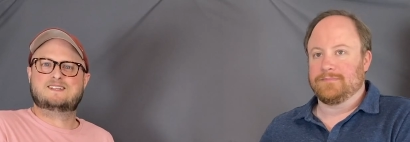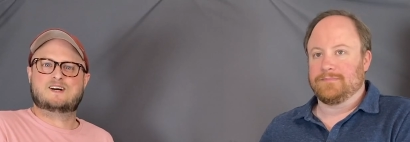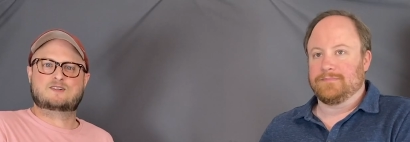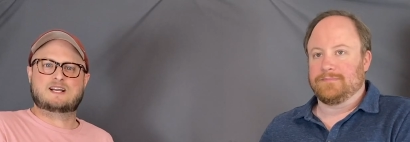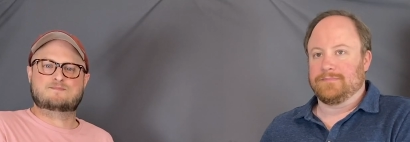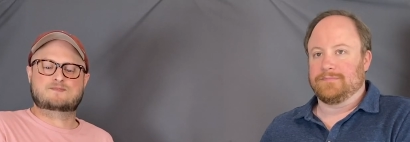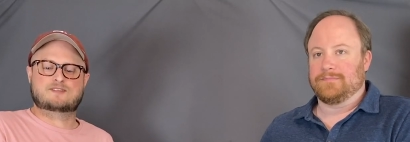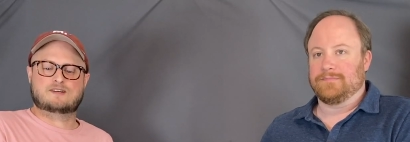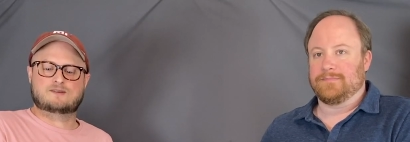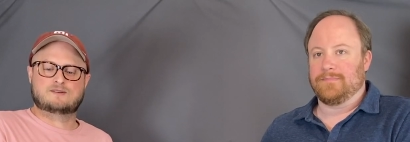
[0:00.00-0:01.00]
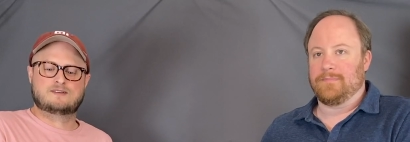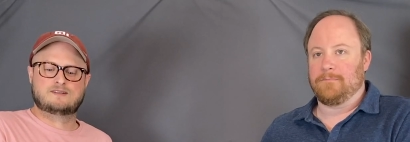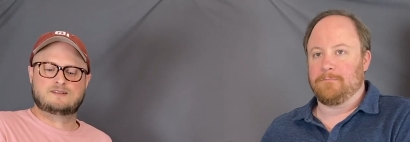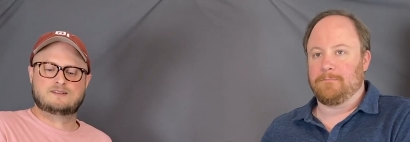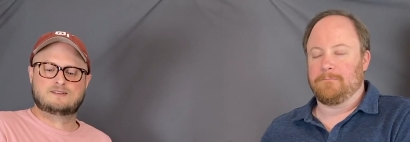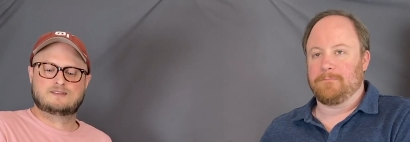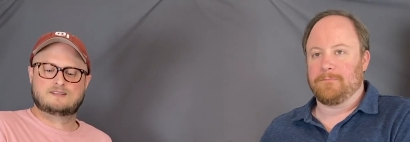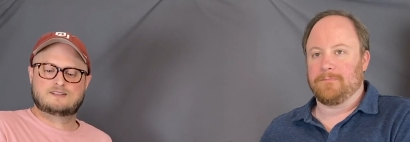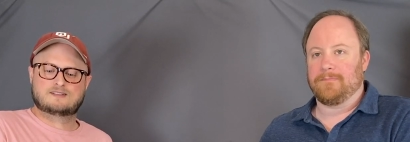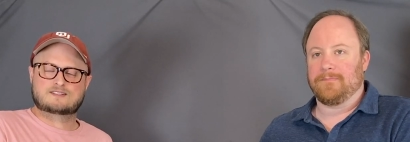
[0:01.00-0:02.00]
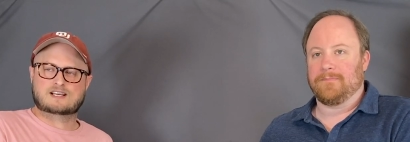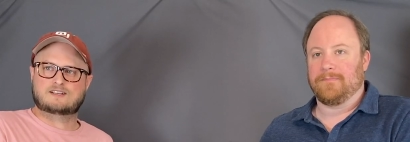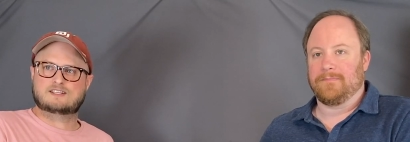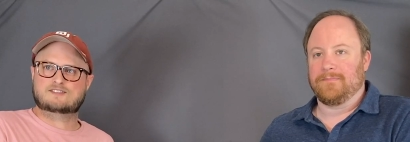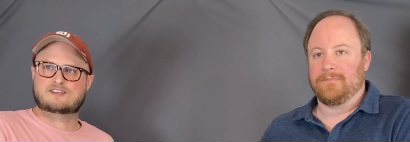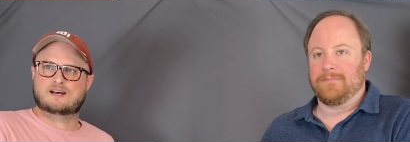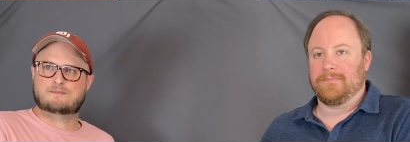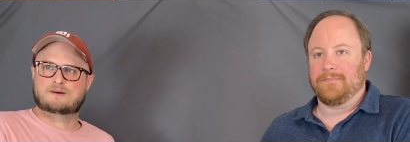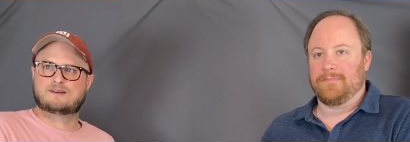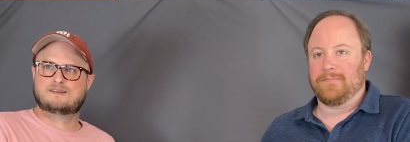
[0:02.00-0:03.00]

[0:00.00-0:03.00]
Speaker 1: Okay, so Tally us up.